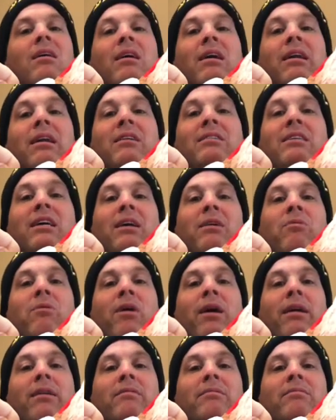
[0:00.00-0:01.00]
"I'll tell you
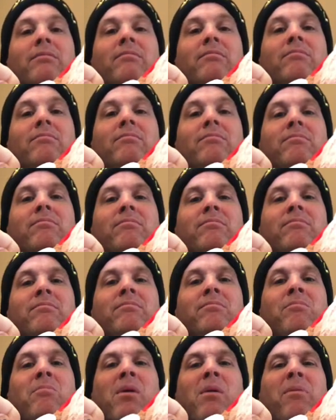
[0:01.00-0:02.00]
what,
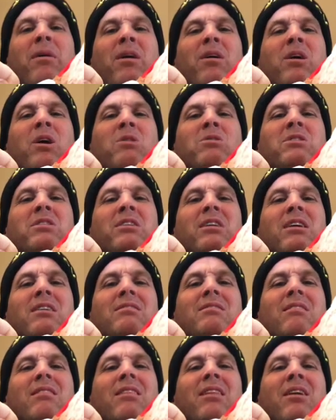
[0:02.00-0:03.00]
maybe I'll go
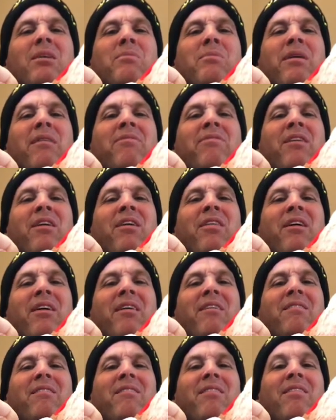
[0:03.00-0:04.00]
just a little bit further.
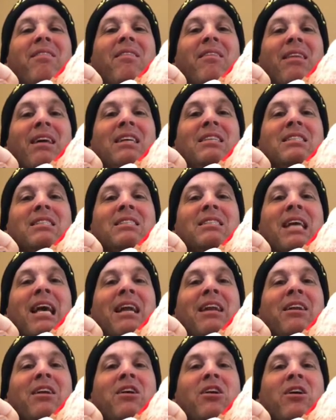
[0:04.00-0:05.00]
This is
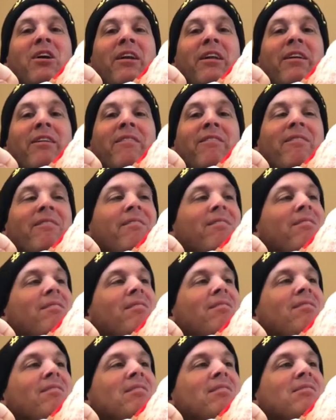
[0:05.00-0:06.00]
getting good.
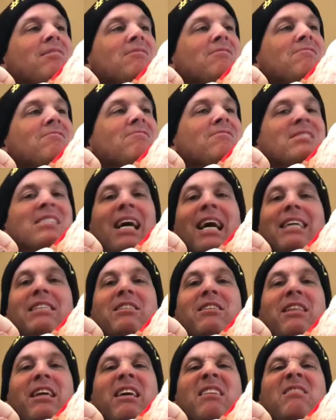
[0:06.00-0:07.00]

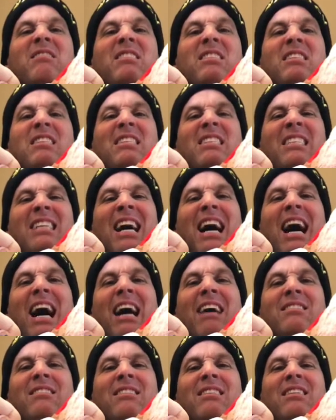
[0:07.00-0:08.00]
Actually, nah,
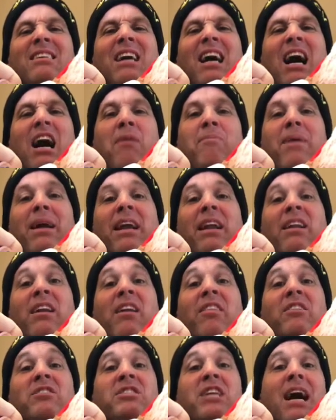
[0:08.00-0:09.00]
I'll make it
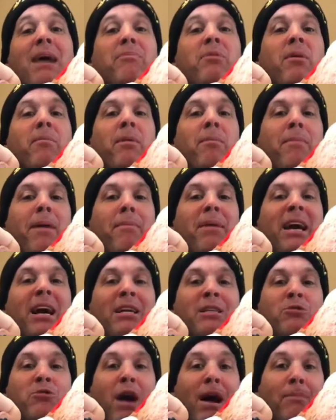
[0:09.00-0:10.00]
another chapter, but maybe
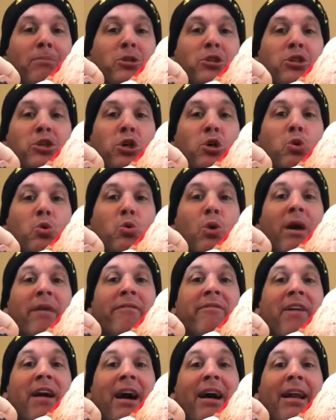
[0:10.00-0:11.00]
I'll drop 2
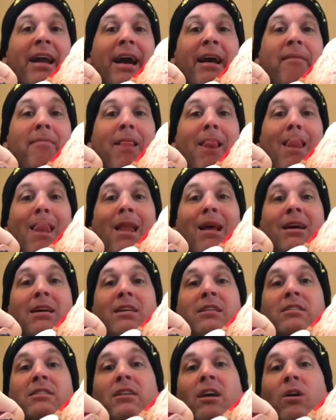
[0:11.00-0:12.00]
on Friday.
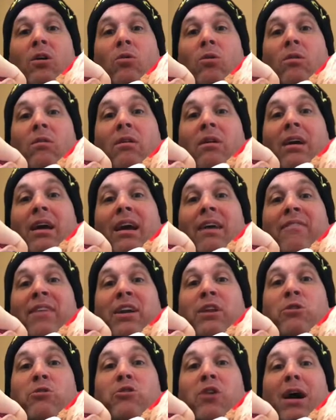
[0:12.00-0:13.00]
So, if I
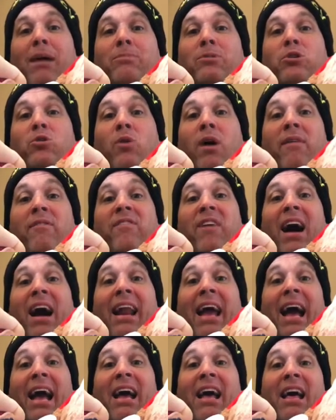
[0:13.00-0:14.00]
do drop 2 on
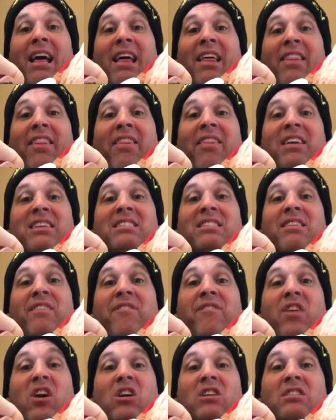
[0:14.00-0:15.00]
Friday, this is the
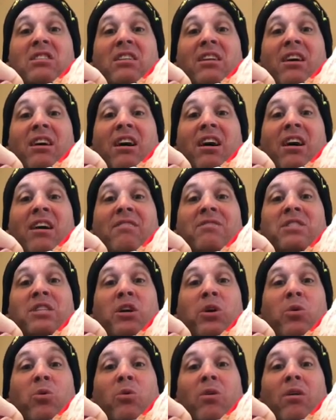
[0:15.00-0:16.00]
first of 2.